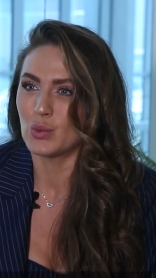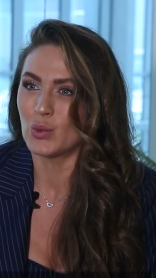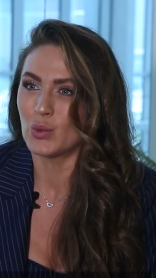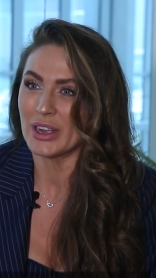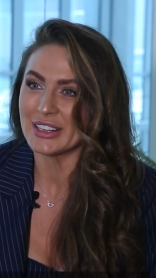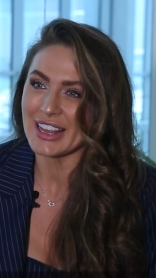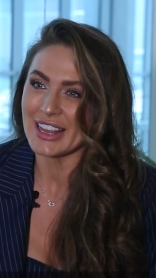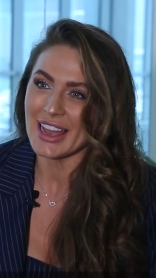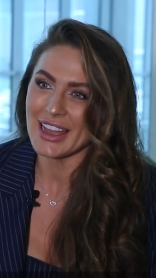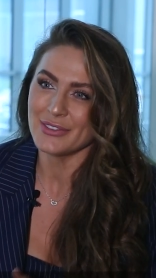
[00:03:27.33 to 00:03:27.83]

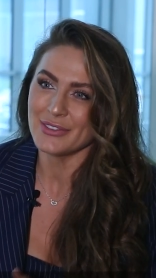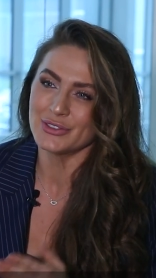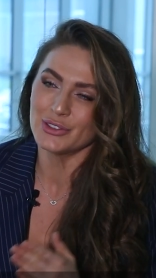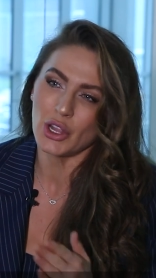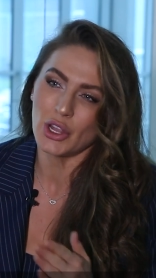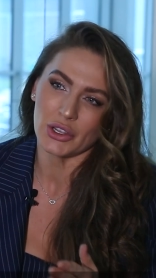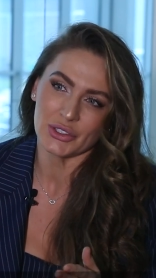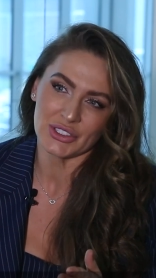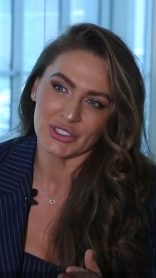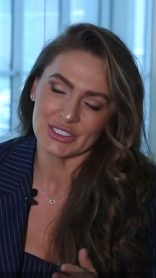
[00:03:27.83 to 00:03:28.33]
What I've
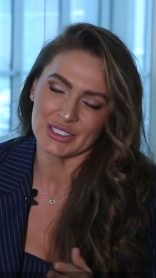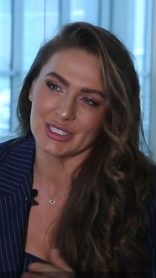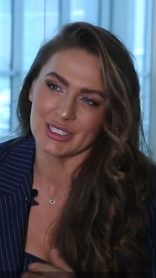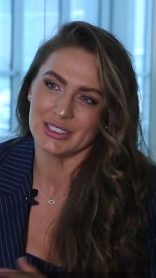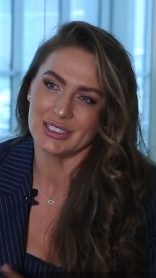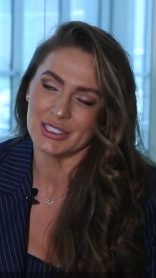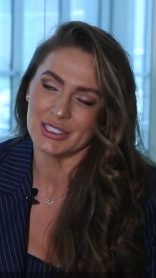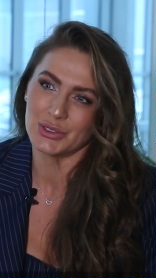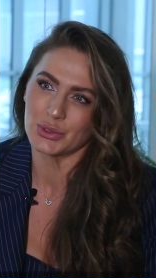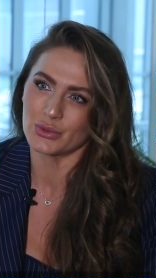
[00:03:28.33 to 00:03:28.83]
noticed
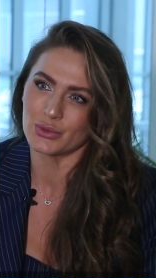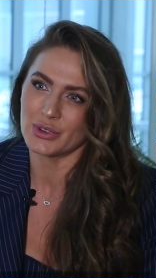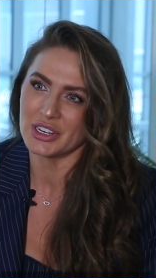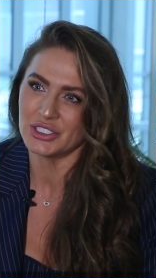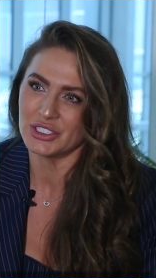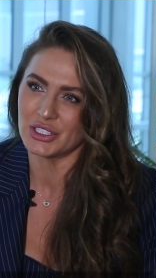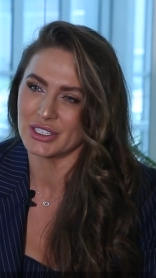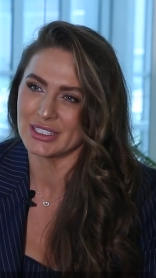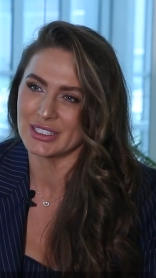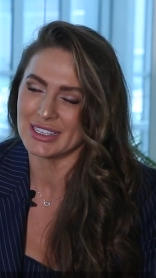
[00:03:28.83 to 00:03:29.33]
in this
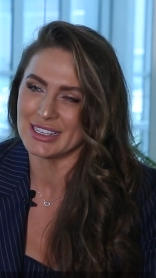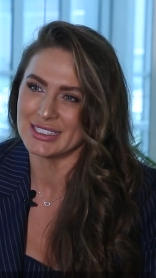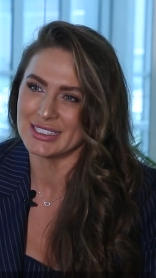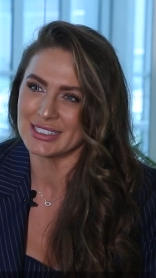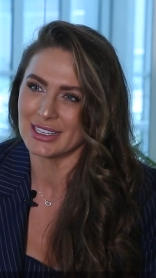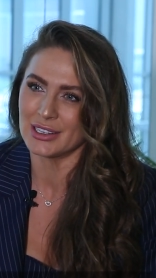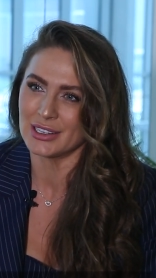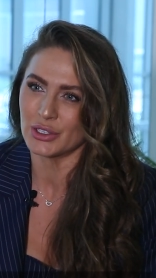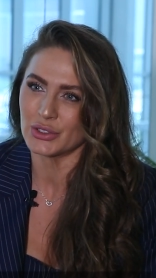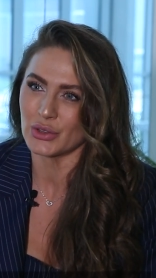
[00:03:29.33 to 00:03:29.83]
region
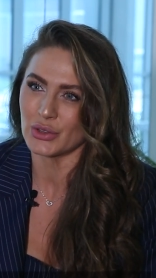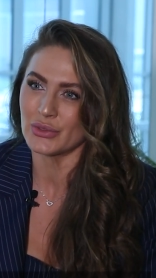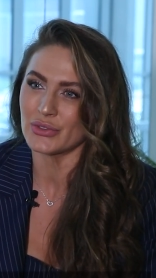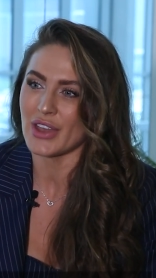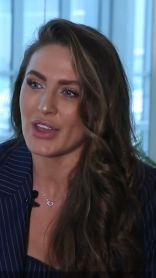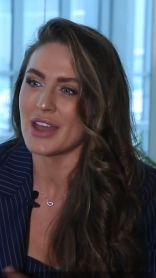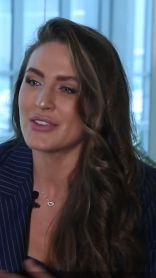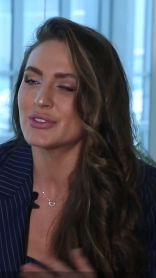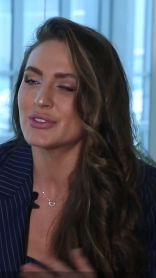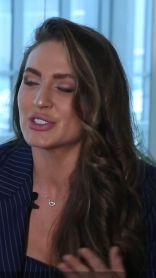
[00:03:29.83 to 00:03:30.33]
is a lot
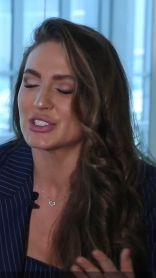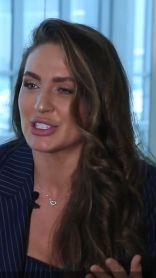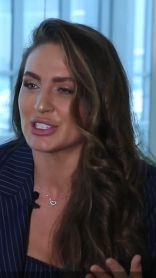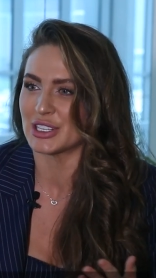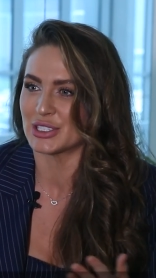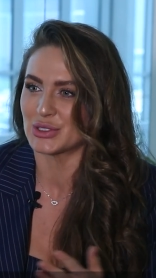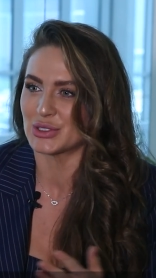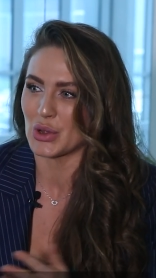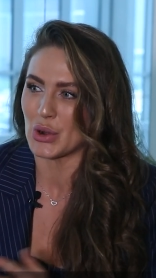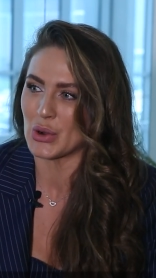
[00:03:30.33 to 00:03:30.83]
of
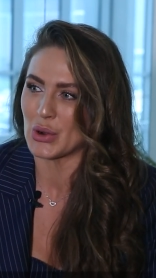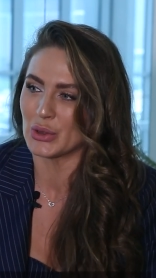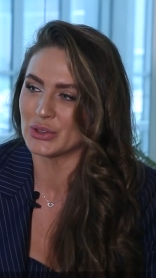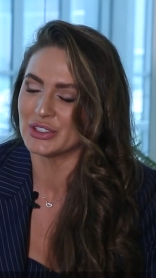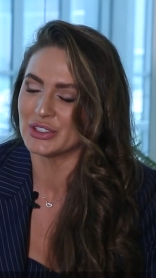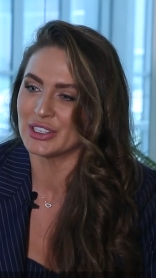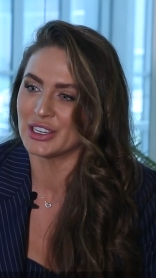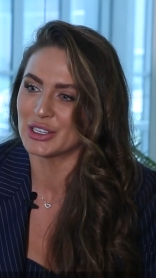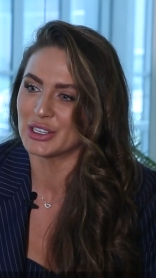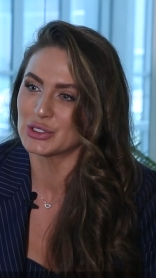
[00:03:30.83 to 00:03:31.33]
emphasis
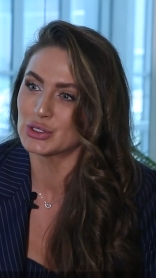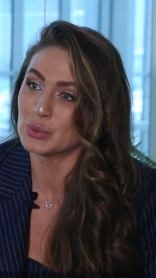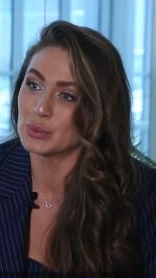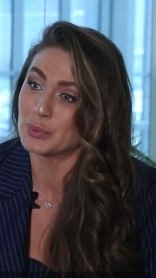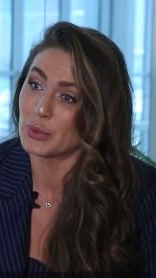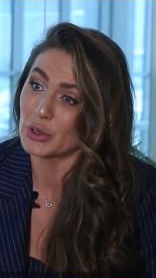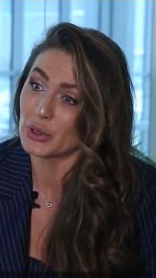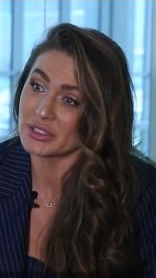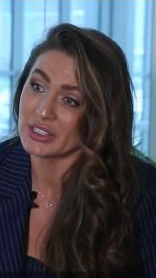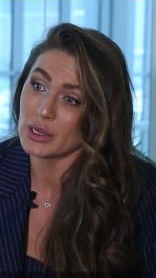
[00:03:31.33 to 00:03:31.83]
on
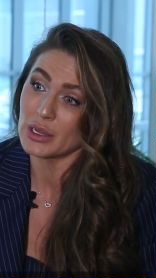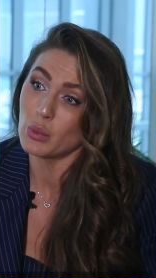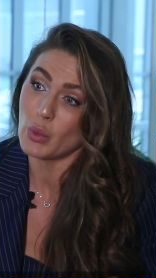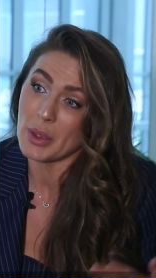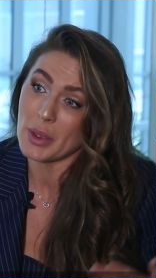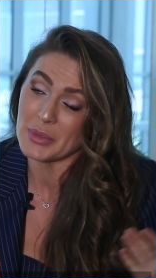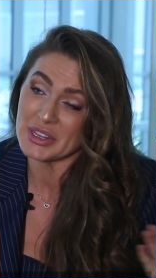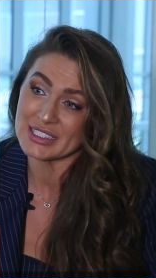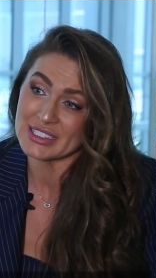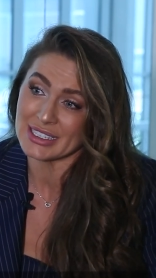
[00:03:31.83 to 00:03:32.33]
supporting
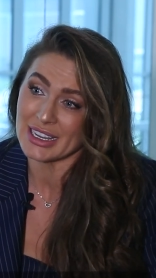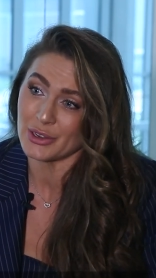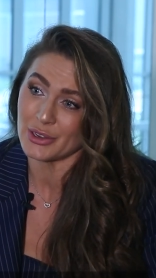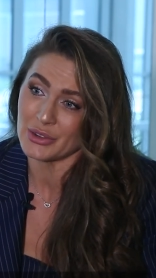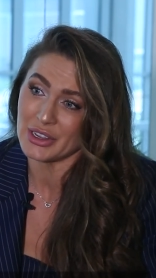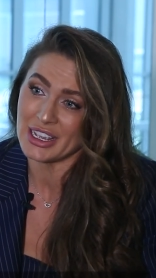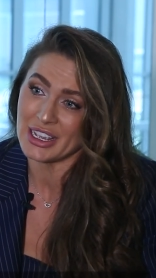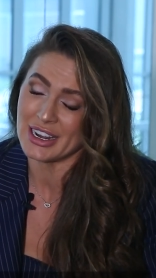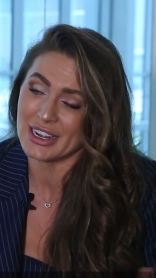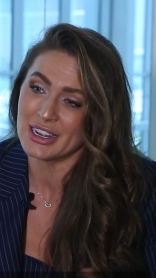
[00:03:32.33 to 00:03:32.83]
women's
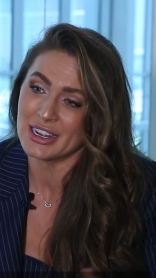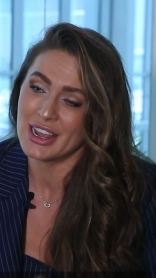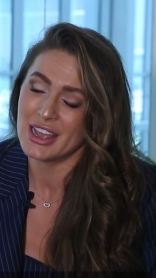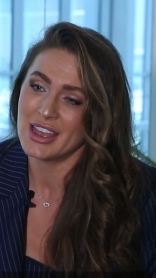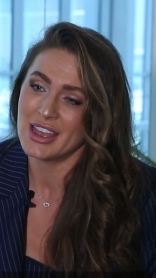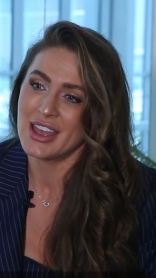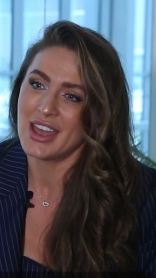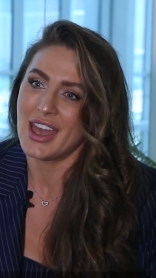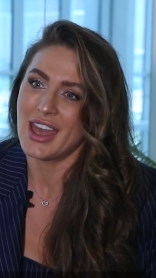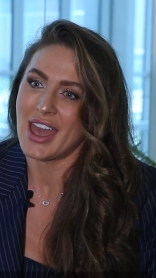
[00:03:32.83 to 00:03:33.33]
career
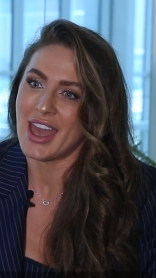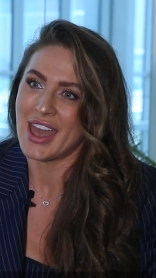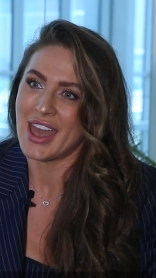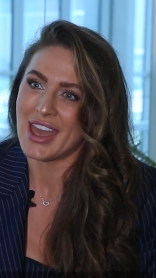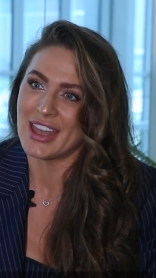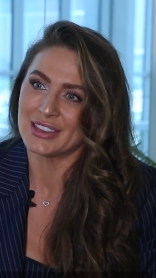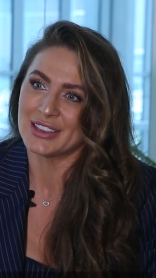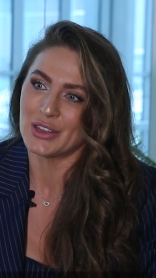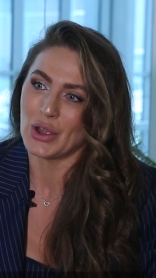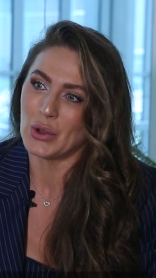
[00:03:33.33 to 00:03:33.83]

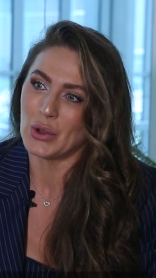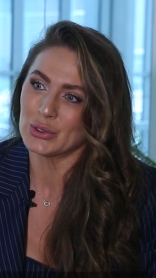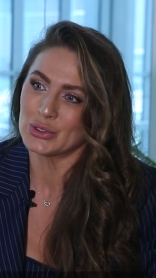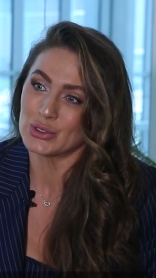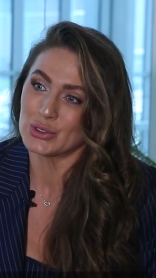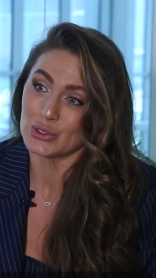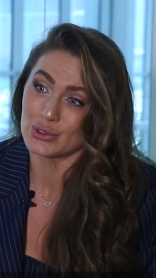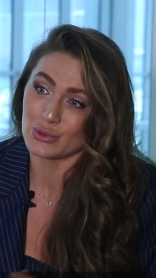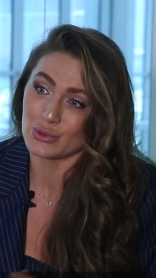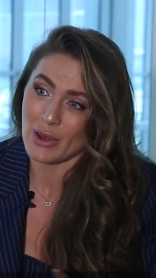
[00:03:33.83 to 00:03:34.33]
and
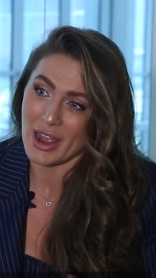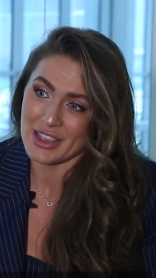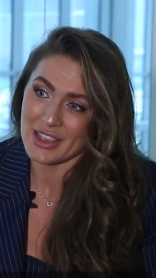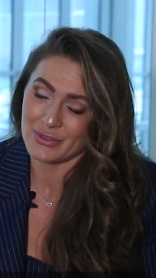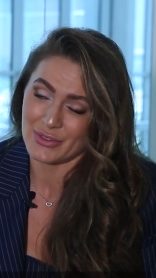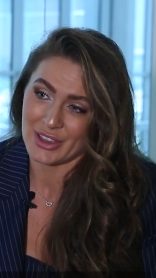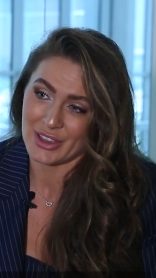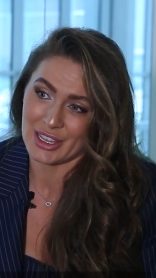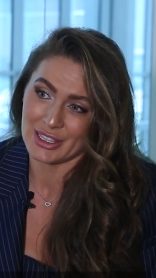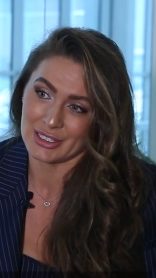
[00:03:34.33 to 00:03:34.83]
also
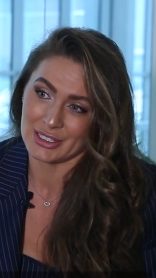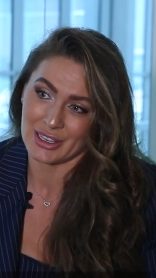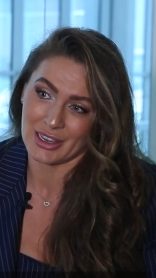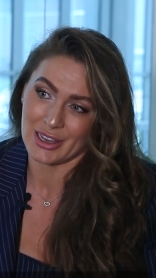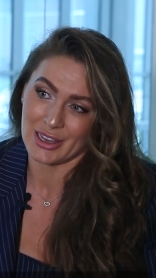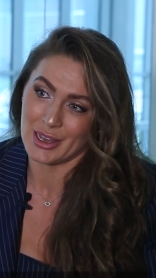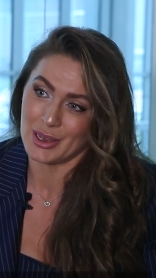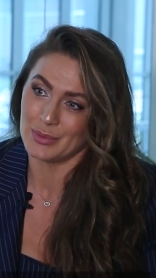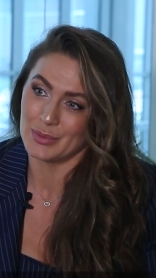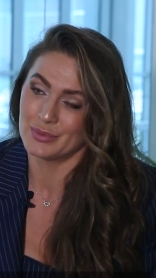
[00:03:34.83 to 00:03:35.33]
driving
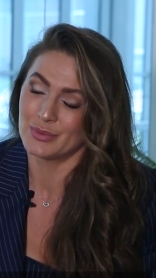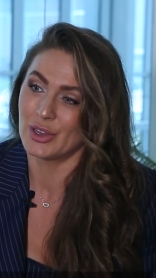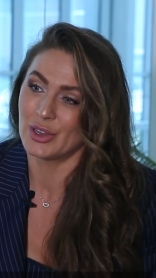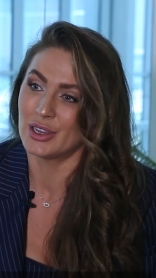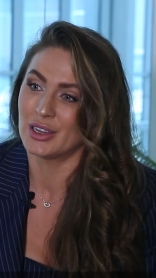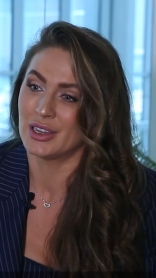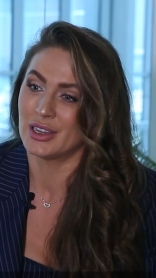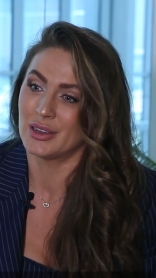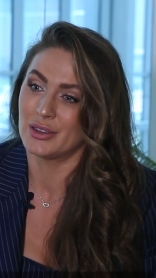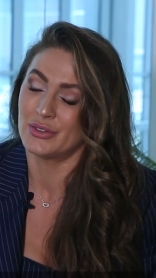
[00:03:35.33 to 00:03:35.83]

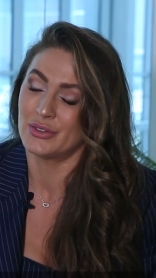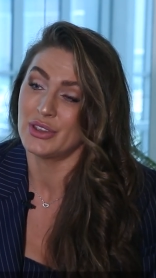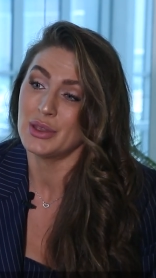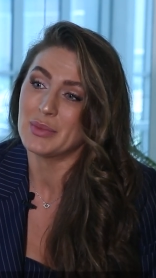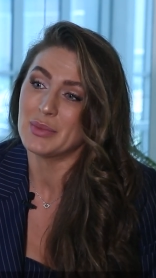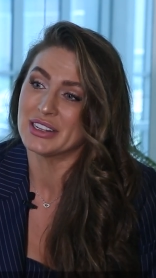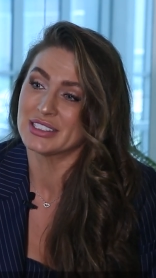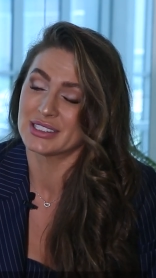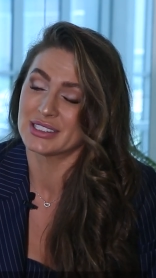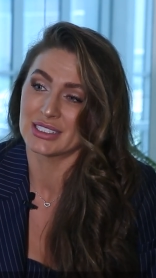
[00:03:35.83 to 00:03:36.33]

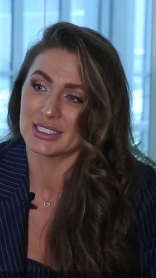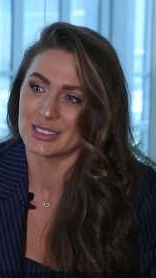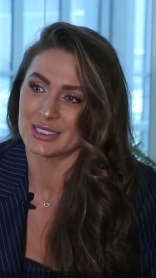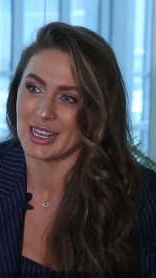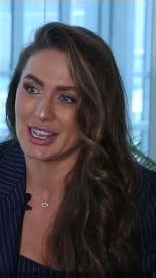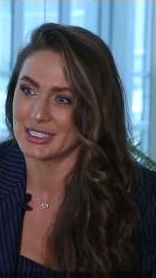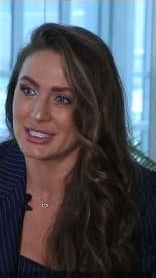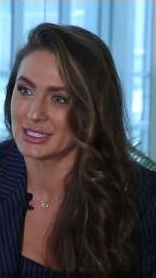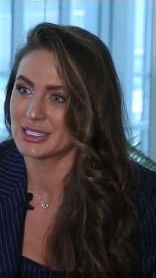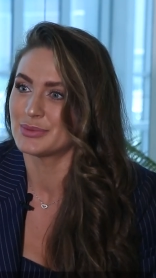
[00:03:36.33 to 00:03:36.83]
female
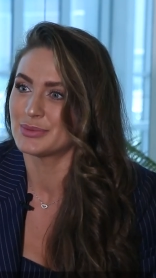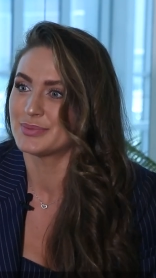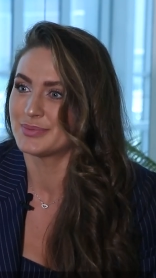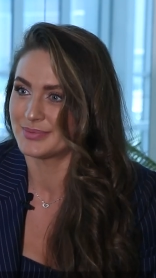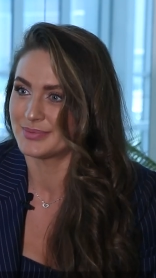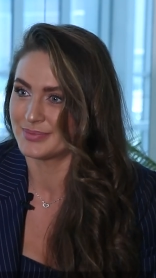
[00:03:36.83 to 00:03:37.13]
success.